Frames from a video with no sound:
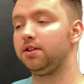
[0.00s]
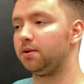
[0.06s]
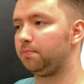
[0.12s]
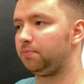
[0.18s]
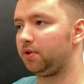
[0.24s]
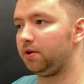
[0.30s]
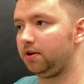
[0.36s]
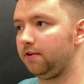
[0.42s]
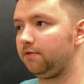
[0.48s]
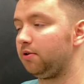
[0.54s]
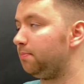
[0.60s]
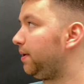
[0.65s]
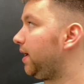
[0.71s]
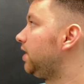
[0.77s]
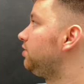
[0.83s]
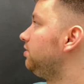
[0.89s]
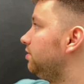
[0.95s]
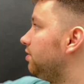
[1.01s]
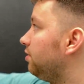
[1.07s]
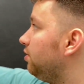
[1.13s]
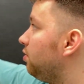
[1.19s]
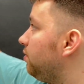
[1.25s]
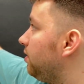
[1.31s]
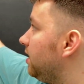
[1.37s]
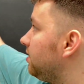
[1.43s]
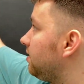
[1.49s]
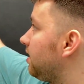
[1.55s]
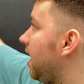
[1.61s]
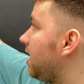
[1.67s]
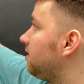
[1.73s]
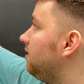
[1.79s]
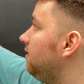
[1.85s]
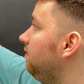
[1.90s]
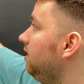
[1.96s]
the, the different pages are known as
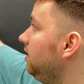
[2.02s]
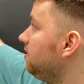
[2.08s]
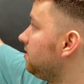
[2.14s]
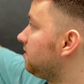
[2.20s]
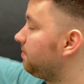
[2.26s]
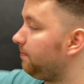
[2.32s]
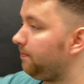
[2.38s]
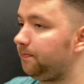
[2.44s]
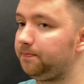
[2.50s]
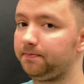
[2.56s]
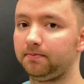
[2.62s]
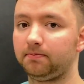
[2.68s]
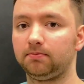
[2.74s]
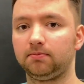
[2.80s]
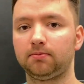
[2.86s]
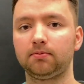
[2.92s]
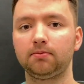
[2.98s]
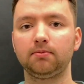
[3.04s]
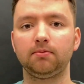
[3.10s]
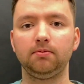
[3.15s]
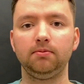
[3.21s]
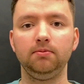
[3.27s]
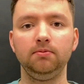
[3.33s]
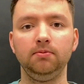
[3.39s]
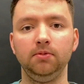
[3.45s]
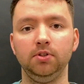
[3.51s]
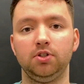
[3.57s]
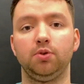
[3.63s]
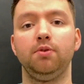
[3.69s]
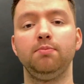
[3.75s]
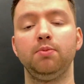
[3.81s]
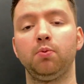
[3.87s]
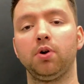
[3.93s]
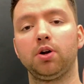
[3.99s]
activities. So
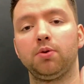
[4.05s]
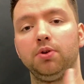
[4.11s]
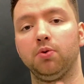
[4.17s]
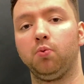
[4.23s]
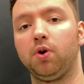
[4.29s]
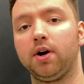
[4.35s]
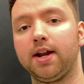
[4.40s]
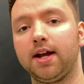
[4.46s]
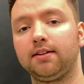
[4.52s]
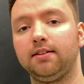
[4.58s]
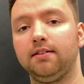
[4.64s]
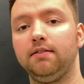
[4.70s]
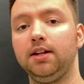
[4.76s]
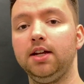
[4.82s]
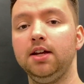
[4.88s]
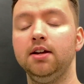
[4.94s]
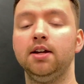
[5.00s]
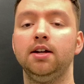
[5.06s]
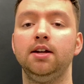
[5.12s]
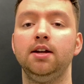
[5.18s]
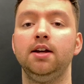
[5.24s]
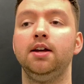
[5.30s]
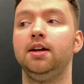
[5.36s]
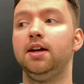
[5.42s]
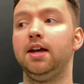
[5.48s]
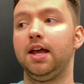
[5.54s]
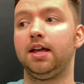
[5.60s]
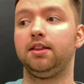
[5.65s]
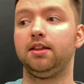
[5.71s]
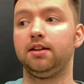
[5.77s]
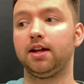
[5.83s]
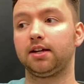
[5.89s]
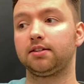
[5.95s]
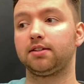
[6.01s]
we've been working with one activity, and
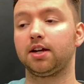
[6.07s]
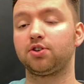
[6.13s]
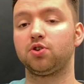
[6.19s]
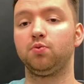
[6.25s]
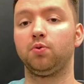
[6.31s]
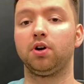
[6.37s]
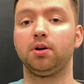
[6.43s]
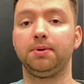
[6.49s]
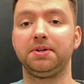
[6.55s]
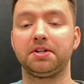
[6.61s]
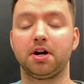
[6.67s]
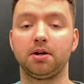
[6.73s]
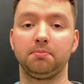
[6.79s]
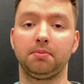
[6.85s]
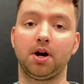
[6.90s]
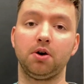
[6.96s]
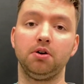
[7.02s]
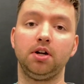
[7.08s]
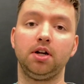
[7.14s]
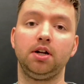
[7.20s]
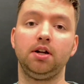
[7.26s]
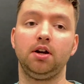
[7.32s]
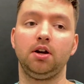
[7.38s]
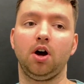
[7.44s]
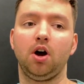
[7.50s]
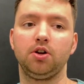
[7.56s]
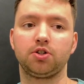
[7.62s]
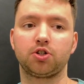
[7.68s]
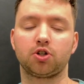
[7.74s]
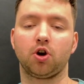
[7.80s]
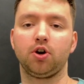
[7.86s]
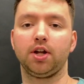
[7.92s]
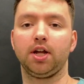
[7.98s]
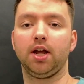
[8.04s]
the next section we're gonna be talking about
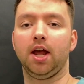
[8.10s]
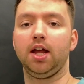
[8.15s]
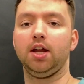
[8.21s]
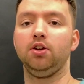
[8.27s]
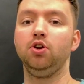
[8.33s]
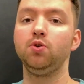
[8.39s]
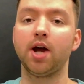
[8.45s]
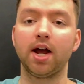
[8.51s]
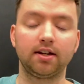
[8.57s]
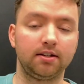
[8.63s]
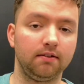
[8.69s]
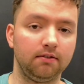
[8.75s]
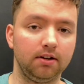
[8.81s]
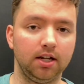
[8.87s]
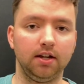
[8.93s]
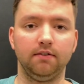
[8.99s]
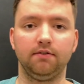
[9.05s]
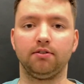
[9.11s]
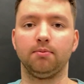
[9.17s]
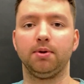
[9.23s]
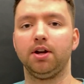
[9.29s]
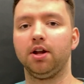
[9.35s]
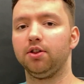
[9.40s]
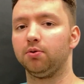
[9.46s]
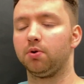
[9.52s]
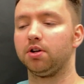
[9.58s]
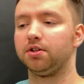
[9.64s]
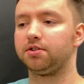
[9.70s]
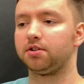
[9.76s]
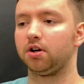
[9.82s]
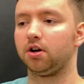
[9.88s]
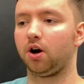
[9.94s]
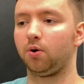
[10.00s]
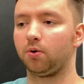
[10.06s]
starting a new activity from another one.
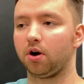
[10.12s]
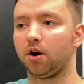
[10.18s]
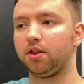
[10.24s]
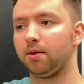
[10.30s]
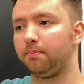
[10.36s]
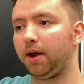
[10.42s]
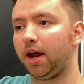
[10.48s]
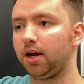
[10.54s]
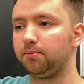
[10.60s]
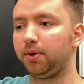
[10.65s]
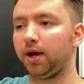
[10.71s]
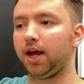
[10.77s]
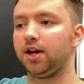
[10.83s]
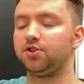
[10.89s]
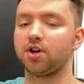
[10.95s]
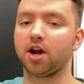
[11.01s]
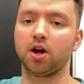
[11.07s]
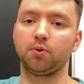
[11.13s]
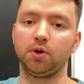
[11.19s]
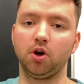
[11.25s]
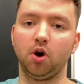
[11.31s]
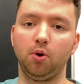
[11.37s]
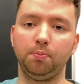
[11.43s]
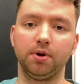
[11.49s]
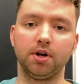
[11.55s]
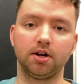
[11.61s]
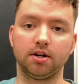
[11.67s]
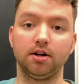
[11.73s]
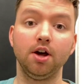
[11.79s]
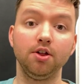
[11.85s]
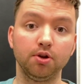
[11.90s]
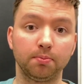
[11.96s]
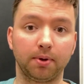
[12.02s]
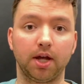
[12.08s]
So we're on the main page, how do we open
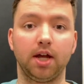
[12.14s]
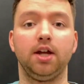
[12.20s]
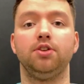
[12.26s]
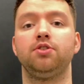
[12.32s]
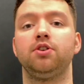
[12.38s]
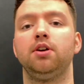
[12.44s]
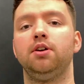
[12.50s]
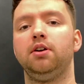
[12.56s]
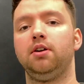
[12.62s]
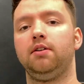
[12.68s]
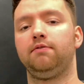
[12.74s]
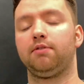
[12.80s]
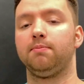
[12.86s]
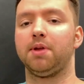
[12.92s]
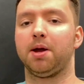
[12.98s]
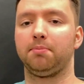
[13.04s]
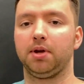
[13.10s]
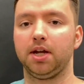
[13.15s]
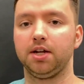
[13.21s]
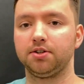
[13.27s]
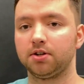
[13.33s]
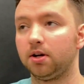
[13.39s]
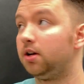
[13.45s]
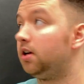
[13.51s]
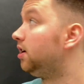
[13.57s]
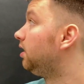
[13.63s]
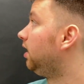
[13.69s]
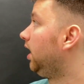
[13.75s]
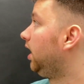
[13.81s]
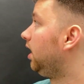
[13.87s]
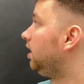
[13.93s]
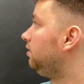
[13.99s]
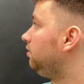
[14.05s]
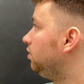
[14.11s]
another page from that page?
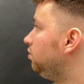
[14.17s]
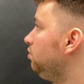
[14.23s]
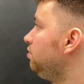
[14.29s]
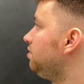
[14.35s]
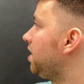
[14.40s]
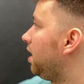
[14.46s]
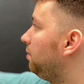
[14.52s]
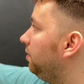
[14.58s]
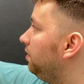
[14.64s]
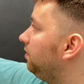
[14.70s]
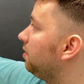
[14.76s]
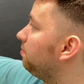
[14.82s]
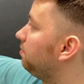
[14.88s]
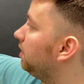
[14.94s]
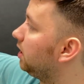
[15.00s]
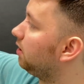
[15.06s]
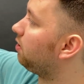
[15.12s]
And you do that with something